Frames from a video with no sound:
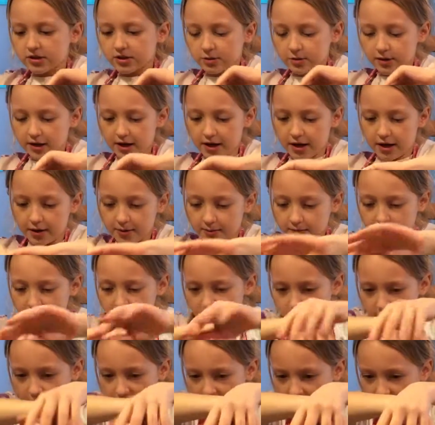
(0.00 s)
So it comes
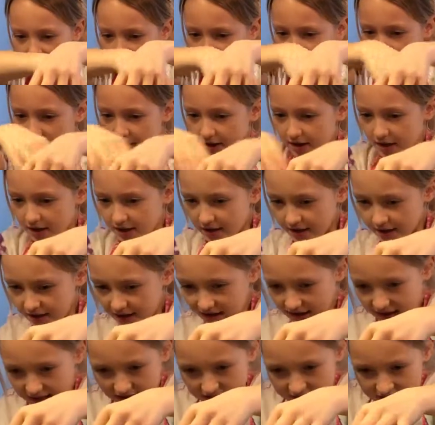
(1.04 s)
with
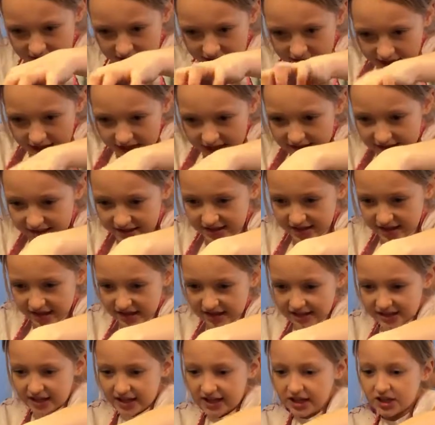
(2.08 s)
this
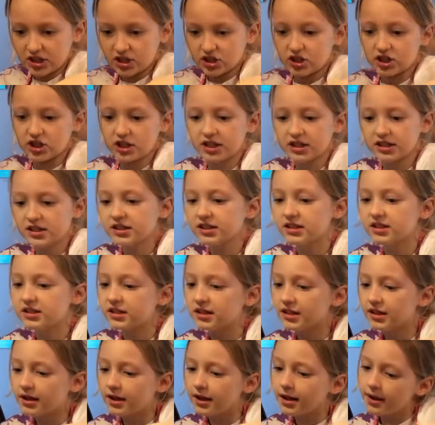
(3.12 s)
six inches
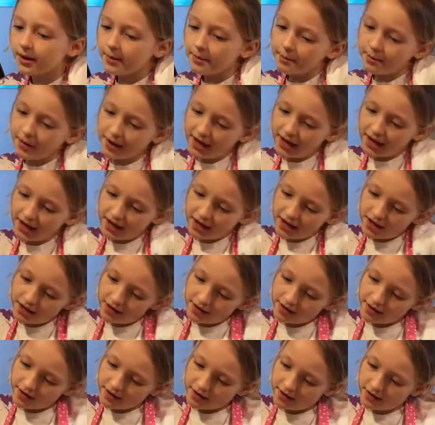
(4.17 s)

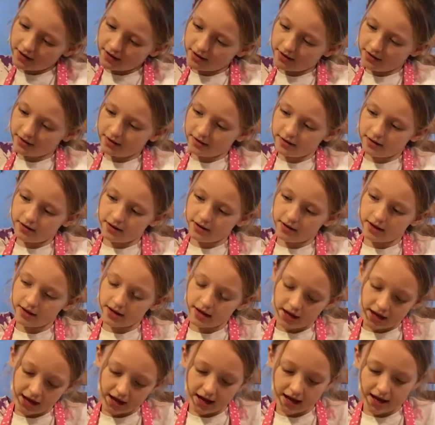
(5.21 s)
pan
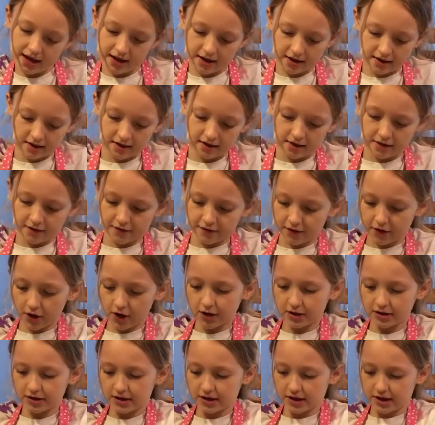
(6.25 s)
and the
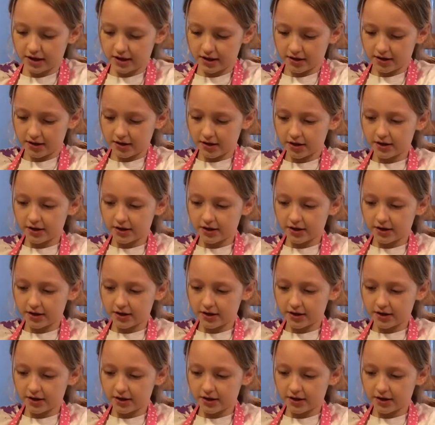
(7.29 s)
frosting.